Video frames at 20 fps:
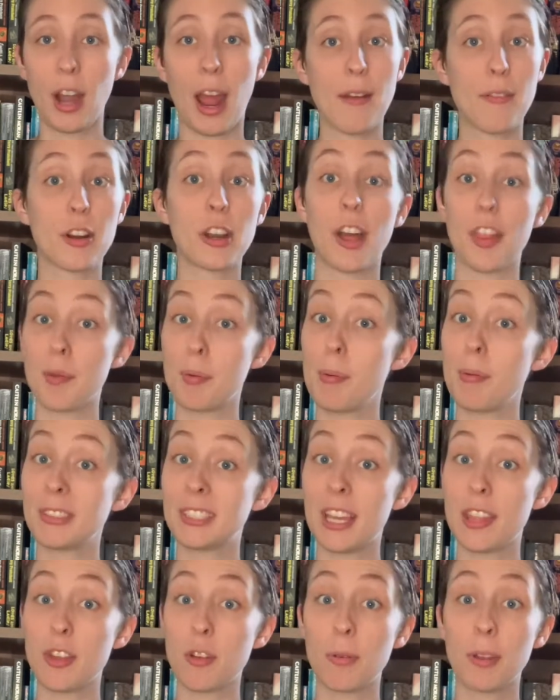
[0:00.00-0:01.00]
I've heard other people
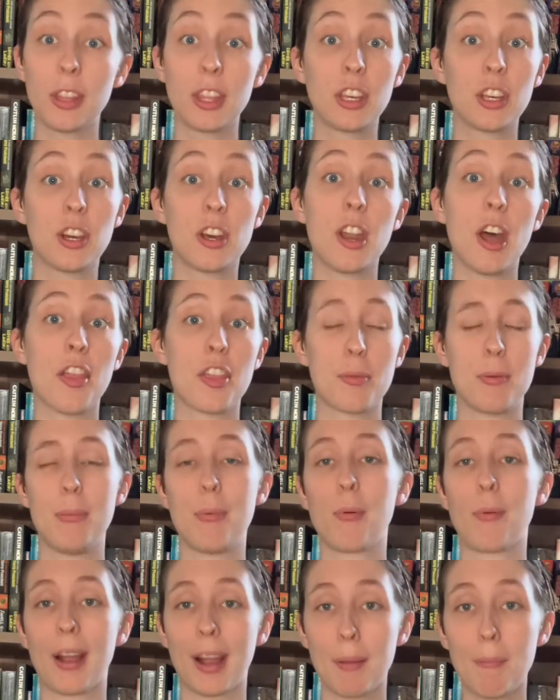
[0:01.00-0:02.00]
say they're really good, other people
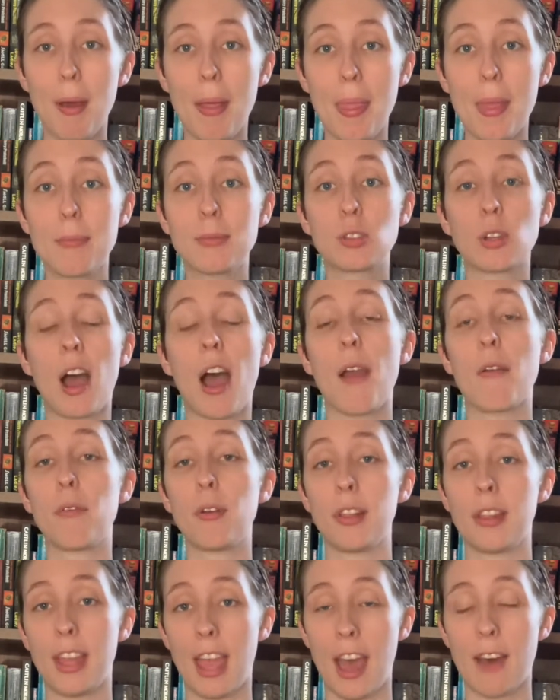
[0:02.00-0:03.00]
recommend them, so I
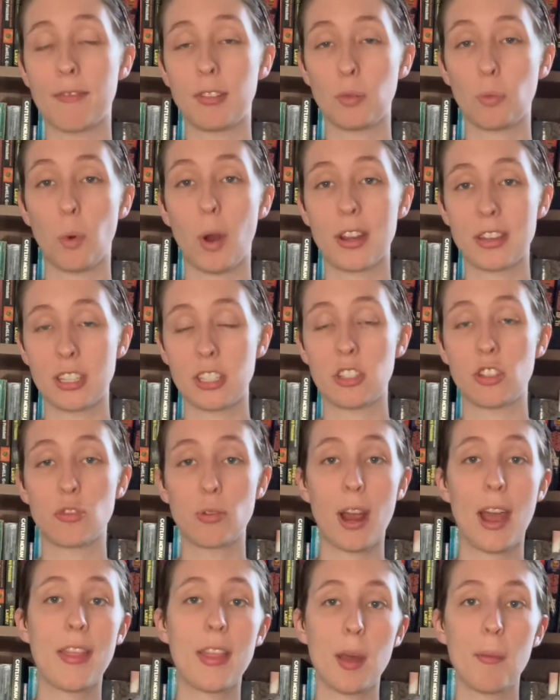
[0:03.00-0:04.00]
really have been wanting to
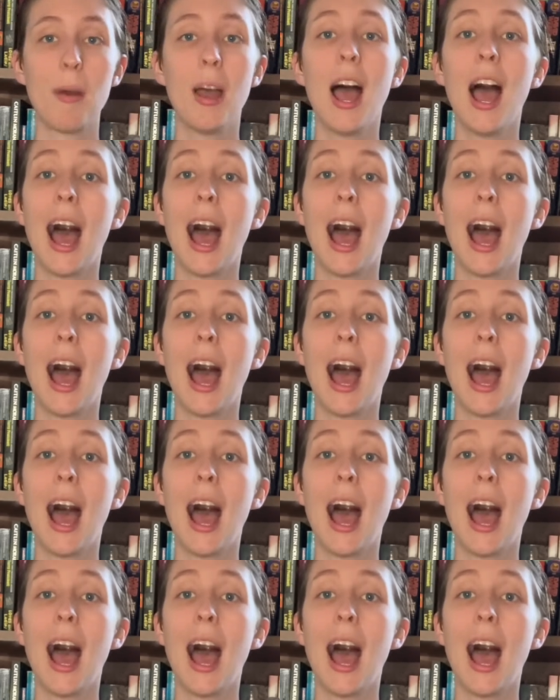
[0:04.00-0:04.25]
try them.